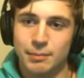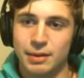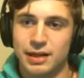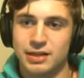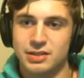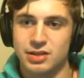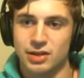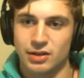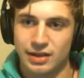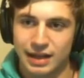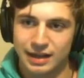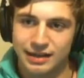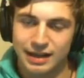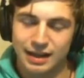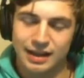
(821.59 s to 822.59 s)
because they're
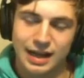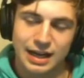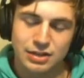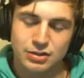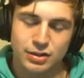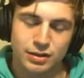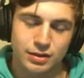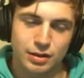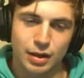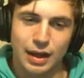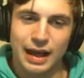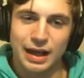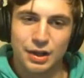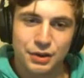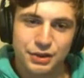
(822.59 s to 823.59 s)
getting that extra little
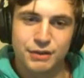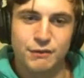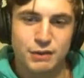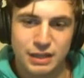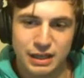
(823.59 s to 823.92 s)
health of